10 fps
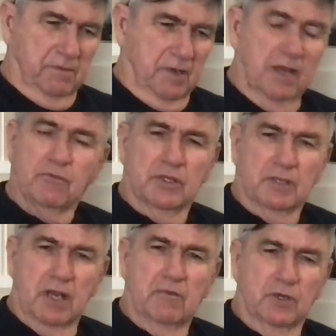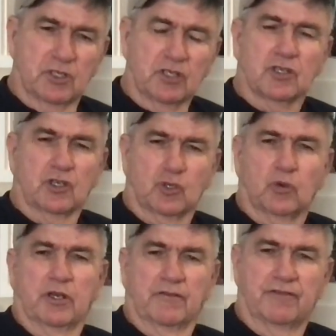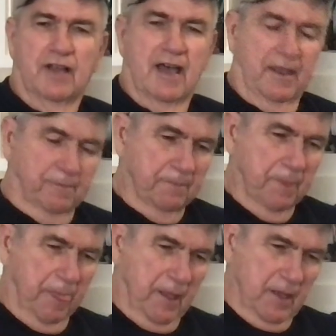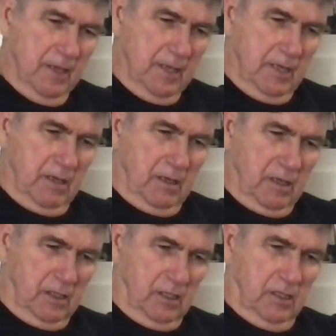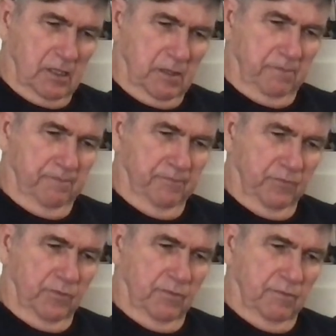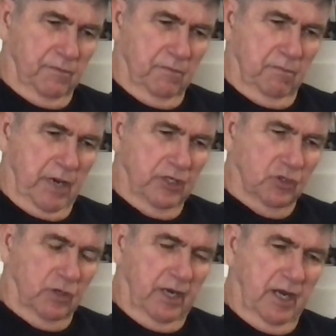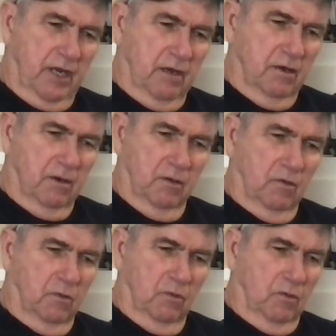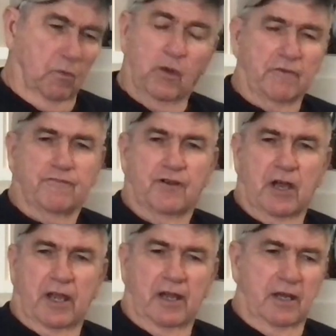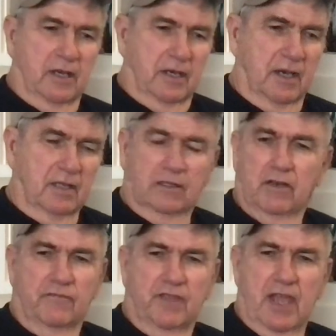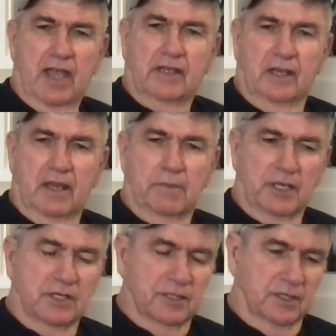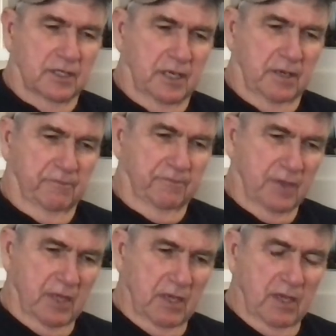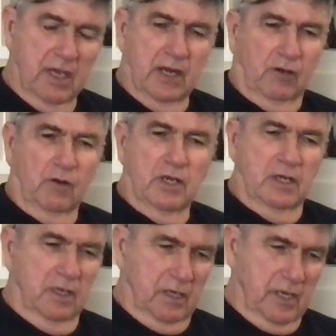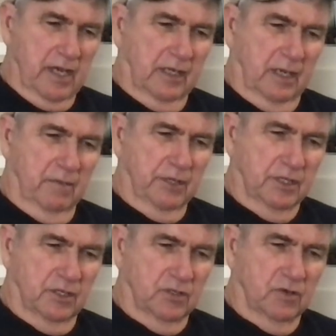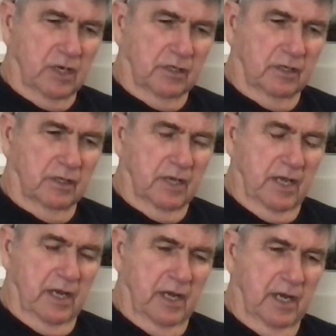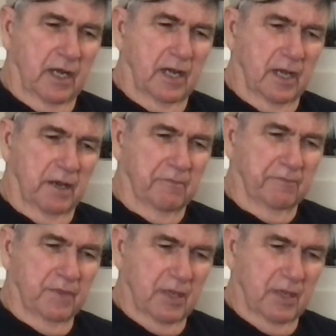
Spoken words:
it was just a joy to fly. Um, my training went fine. I loved the academics. Had a great academics instructor, and then